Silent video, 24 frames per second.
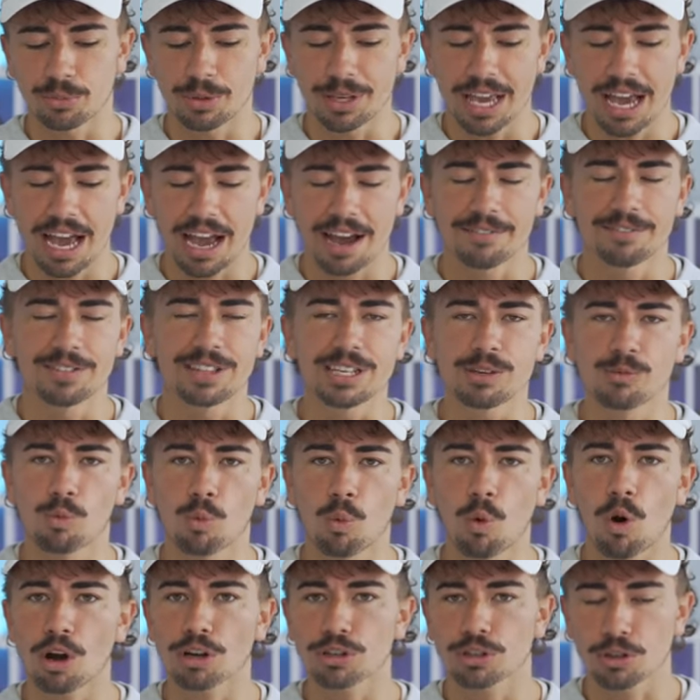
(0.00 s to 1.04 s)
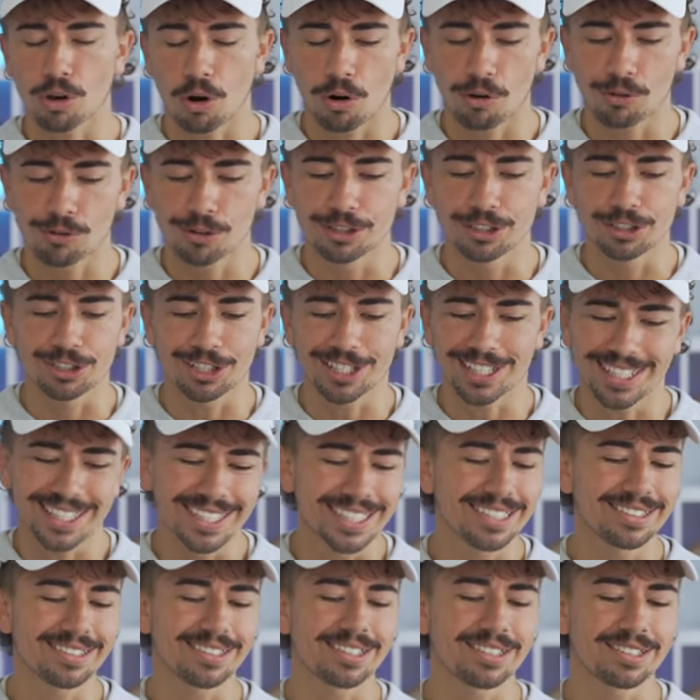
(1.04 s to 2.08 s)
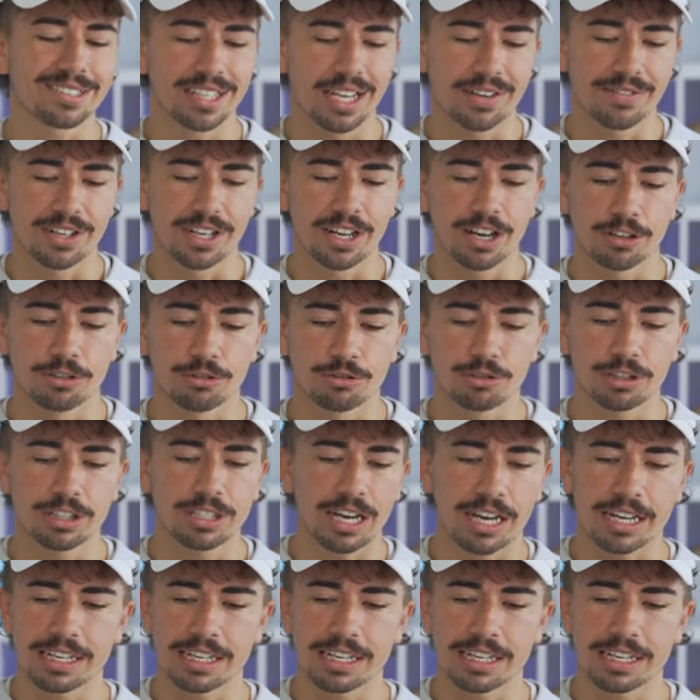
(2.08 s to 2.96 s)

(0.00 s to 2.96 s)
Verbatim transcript: we have the Wash Orange Yeezy 700.